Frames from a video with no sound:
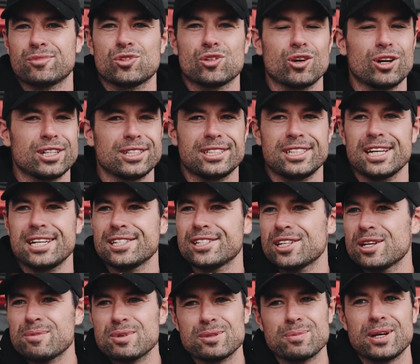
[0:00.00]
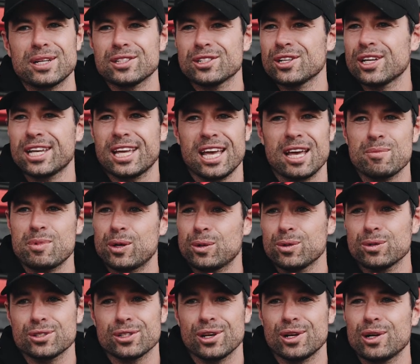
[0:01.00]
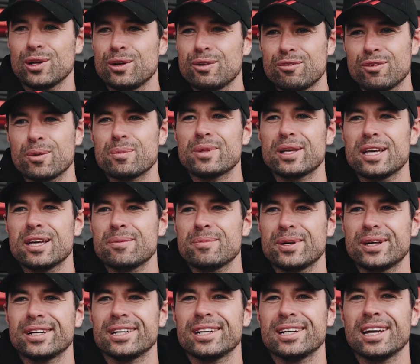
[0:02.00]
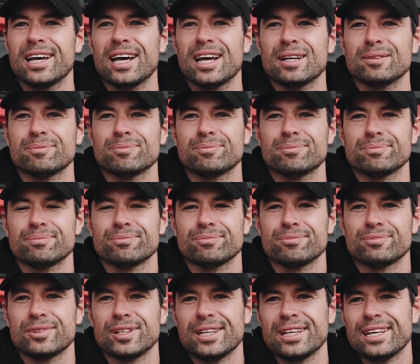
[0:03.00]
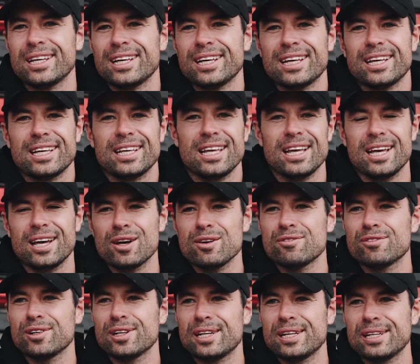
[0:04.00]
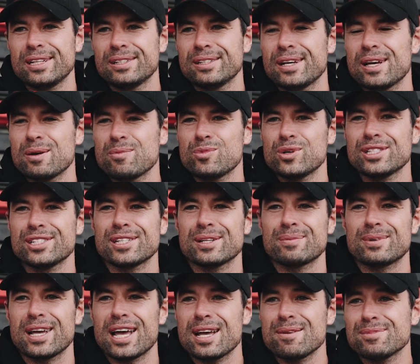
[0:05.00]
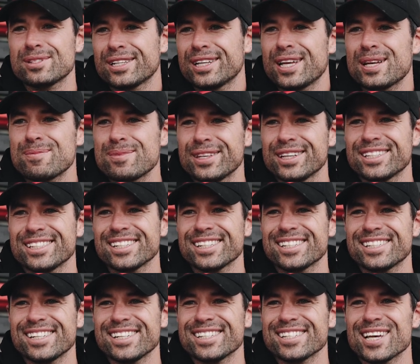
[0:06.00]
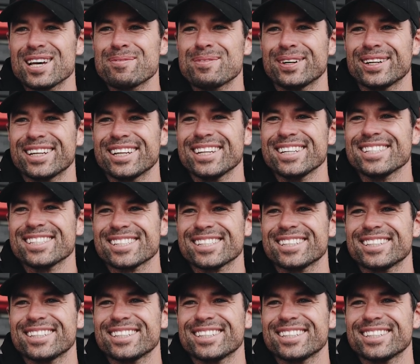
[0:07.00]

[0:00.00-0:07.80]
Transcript: try and teach them as much as I can, but also learn from them and yeah, hopefully win some games and keep the success up, I guess.